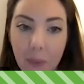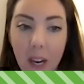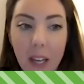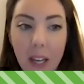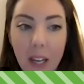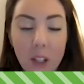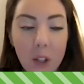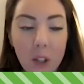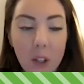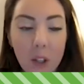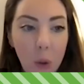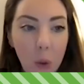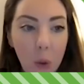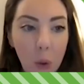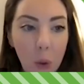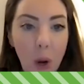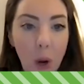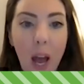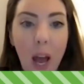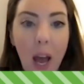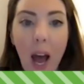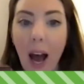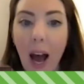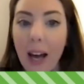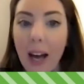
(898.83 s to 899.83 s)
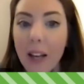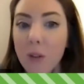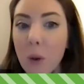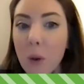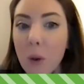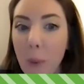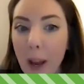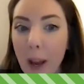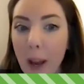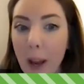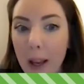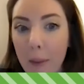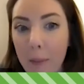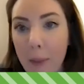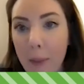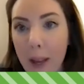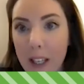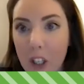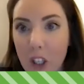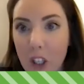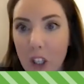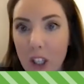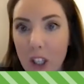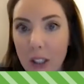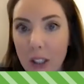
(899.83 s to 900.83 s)
So as Rebecca
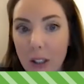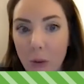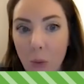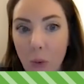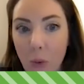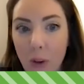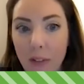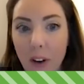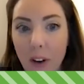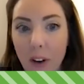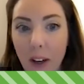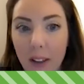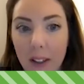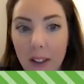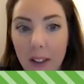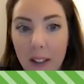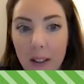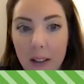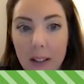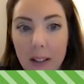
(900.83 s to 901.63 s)
mentioned, we've got the